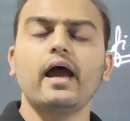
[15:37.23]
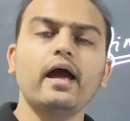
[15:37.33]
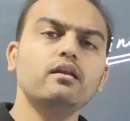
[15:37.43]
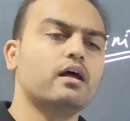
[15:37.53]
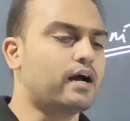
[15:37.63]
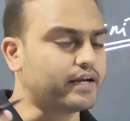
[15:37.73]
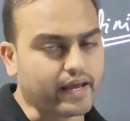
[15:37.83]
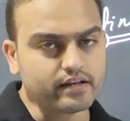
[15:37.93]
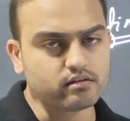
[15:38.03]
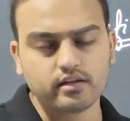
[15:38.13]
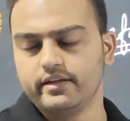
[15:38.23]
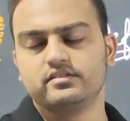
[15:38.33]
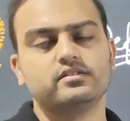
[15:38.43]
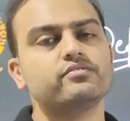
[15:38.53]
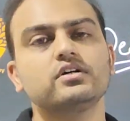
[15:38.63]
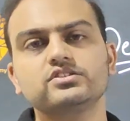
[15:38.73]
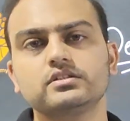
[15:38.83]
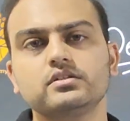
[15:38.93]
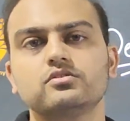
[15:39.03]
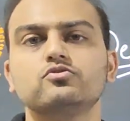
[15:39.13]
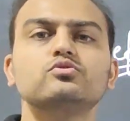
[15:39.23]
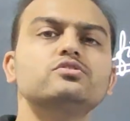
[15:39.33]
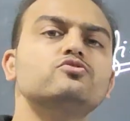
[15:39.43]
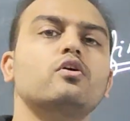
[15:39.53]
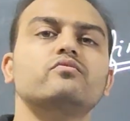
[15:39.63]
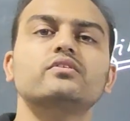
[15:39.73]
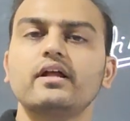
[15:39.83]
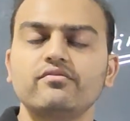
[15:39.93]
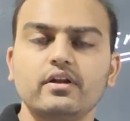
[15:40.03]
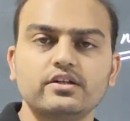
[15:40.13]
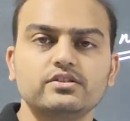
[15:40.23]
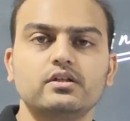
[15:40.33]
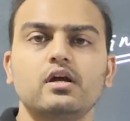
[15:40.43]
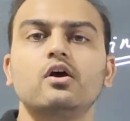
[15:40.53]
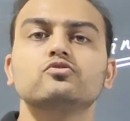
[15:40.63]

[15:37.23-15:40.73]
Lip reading: and again it's a function, you just solve the definition.